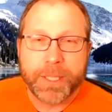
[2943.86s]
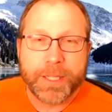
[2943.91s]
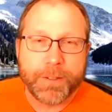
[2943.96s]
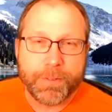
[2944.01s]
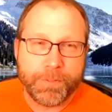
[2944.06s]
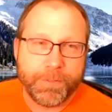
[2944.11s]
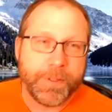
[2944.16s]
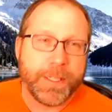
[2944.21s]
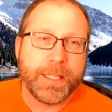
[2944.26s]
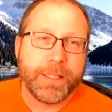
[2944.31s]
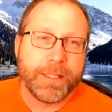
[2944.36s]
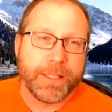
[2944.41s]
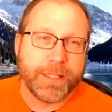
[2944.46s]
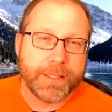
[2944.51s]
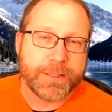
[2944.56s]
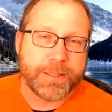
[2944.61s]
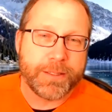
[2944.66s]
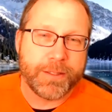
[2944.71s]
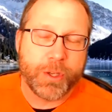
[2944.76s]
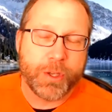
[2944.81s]
the
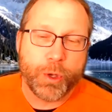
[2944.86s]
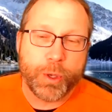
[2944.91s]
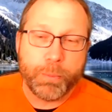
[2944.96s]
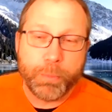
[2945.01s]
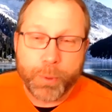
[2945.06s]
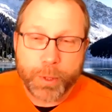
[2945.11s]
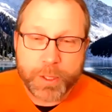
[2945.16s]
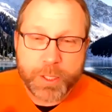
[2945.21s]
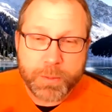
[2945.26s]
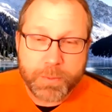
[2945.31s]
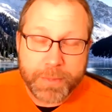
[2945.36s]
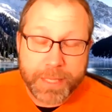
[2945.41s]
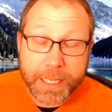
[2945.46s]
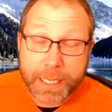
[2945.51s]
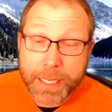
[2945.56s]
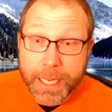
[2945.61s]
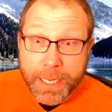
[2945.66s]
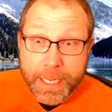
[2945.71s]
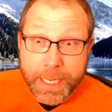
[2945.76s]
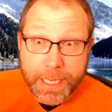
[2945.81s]
feelings. It puts me
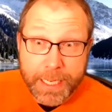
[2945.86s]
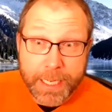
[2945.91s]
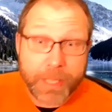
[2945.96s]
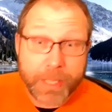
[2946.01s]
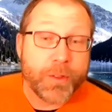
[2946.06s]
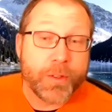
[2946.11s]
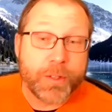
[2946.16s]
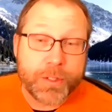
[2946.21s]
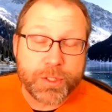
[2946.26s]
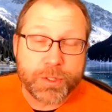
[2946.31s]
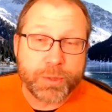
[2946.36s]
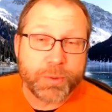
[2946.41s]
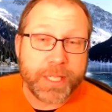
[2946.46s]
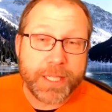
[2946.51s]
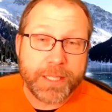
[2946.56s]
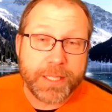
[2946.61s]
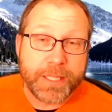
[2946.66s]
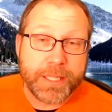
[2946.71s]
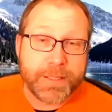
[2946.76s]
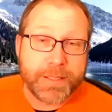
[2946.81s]
in the
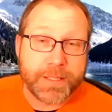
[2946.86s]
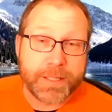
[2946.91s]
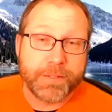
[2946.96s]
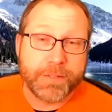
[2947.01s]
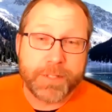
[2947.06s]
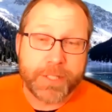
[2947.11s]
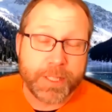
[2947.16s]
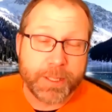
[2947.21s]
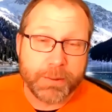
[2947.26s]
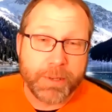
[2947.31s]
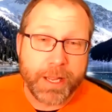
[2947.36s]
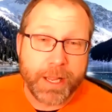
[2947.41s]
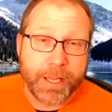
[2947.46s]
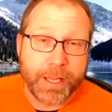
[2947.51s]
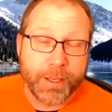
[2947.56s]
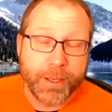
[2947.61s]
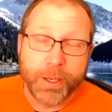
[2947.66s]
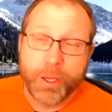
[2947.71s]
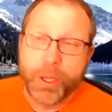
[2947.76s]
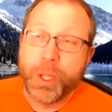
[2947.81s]
streets of Tehran,
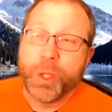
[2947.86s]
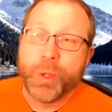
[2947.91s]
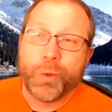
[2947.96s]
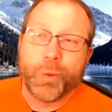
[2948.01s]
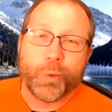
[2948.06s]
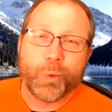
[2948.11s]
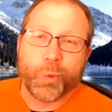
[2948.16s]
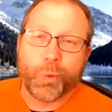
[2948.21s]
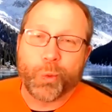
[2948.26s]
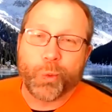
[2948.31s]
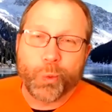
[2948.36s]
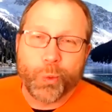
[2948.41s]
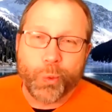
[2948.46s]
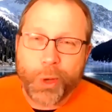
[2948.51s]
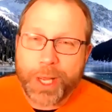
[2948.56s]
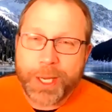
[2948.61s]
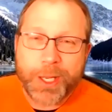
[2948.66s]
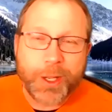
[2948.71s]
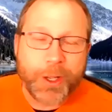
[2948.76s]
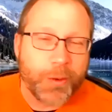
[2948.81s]

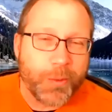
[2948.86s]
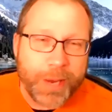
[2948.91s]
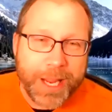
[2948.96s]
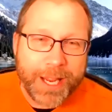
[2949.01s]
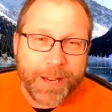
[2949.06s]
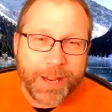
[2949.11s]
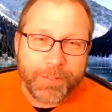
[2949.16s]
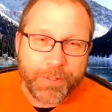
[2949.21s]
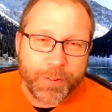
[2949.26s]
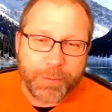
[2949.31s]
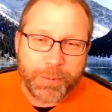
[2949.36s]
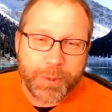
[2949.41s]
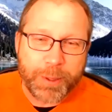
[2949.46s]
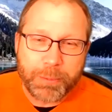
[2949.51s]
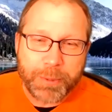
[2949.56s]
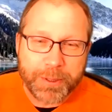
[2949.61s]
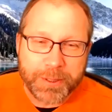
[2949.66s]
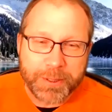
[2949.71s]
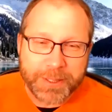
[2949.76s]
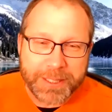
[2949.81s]
running away from the
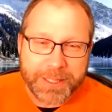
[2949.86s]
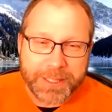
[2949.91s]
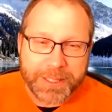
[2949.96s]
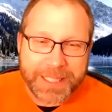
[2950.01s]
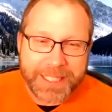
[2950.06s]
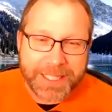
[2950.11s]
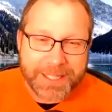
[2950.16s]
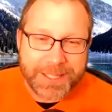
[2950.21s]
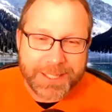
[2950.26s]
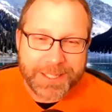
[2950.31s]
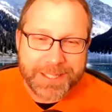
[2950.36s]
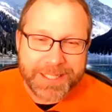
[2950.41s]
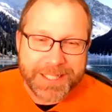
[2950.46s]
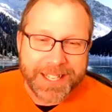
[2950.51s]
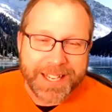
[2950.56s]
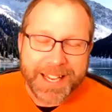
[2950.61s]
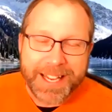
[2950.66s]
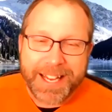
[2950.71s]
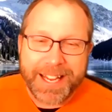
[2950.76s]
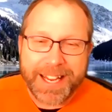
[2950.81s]
police.
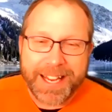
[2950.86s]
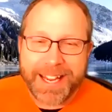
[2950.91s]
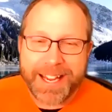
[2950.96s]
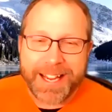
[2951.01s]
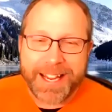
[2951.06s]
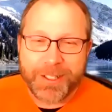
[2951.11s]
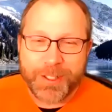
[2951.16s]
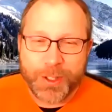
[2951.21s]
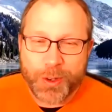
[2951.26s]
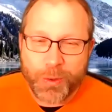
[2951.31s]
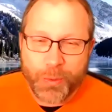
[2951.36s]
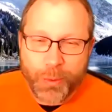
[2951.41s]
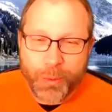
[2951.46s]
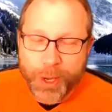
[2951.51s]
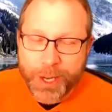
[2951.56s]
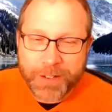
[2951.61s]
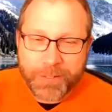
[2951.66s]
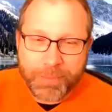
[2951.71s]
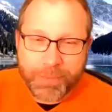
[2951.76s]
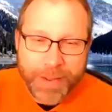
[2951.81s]
And, one
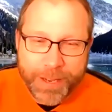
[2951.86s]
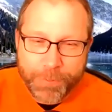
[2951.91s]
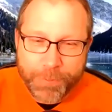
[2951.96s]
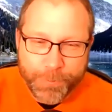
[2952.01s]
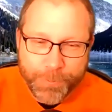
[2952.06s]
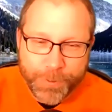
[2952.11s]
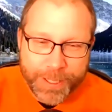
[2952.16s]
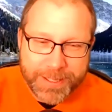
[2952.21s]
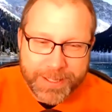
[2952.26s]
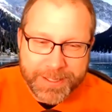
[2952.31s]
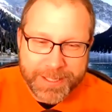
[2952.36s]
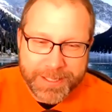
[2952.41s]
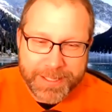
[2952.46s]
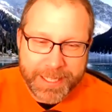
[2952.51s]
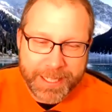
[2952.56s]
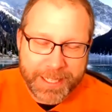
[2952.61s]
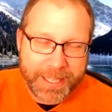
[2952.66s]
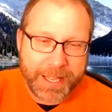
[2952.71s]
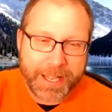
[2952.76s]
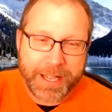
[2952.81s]
of my friends is a
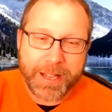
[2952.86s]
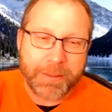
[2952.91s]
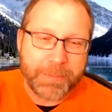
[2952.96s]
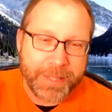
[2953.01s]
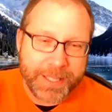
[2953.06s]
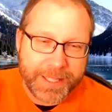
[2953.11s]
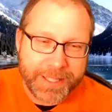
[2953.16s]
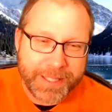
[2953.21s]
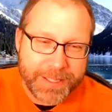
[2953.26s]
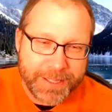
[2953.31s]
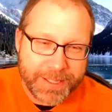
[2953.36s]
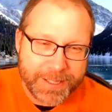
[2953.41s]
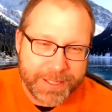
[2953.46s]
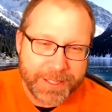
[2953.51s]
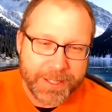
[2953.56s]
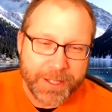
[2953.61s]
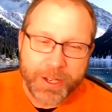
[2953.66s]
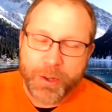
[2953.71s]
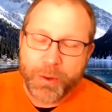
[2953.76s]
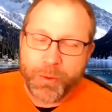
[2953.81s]
communist.
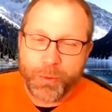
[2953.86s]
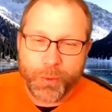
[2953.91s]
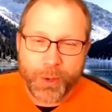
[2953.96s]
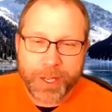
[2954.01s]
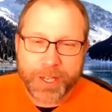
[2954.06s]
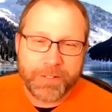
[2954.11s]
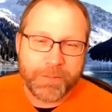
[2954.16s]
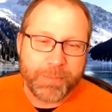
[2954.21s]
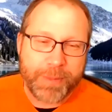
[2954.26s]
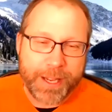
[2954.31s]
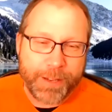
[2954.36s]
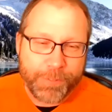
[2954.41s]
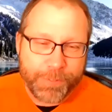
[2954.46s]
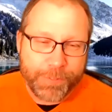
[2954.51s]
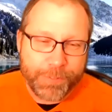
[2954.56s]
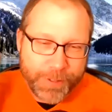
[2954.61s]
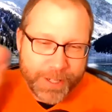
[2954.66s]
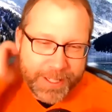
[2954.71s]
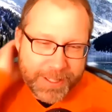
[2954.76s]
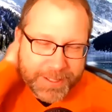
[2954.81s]
One of my
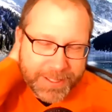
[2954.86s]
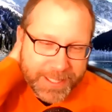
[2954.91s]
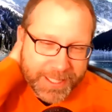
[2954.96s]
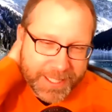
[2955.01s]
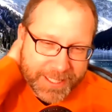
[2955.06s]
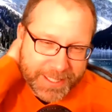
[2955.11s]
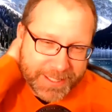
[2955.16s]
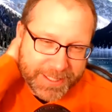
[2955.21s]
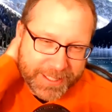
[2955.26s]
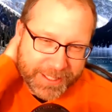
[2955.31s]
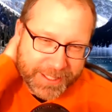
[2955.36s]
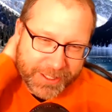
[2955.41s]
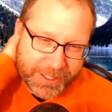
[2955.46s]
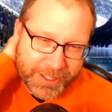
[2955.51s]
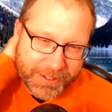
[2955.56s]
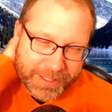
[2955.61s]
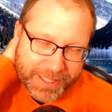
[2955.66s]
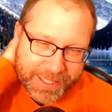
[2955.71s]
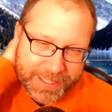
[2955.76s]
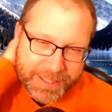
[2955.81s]
friends is a,
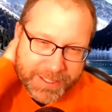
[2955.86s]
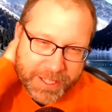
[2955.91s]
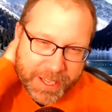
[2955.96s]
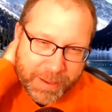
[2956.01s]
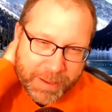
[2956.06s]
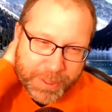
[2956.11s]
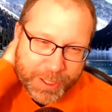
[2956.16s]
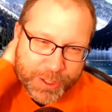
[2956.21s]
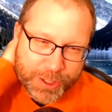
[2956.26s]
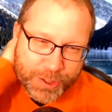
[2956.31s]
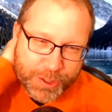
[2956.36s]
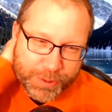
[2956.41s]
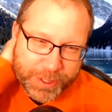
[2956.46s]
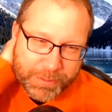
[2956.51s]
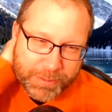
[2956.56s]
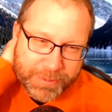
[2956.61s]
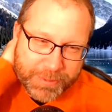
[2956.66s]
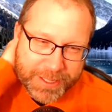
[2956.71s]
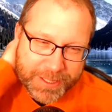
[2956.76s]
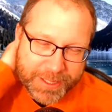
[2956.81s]
Islam
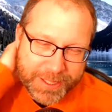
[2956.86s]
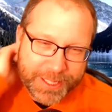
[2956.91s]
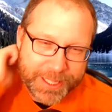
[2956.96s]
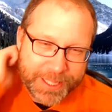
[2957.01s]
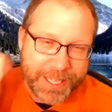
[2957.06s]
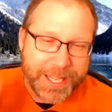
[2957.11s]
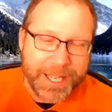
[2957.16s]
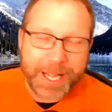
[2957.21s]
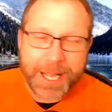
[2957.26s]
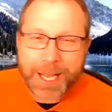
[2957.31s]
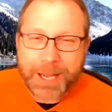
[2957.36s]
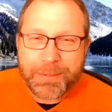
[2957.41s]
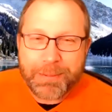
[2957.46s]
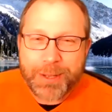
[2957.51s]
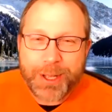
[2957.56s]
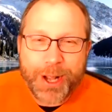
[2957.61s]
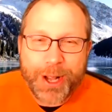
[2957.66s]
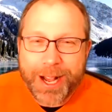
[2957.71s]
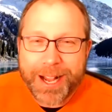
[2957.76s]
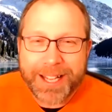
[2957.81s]
extremist. I'm
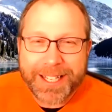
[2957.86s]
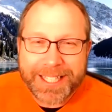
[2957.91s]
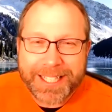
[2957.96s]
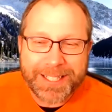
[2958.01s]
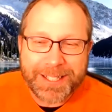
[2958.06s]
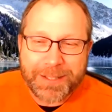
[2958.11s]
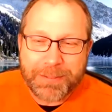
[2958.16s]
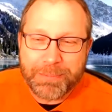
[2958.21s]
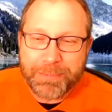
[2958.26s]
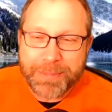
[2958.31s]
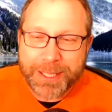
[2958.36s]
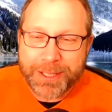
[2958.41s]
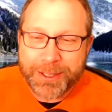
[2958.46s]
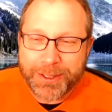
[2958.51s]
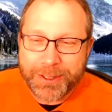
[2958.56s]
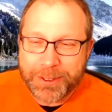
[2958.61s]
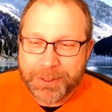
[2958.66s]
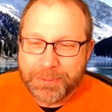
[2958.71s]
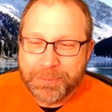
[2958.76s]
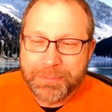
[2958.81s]
caught in the
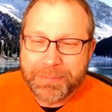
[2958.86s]
middle.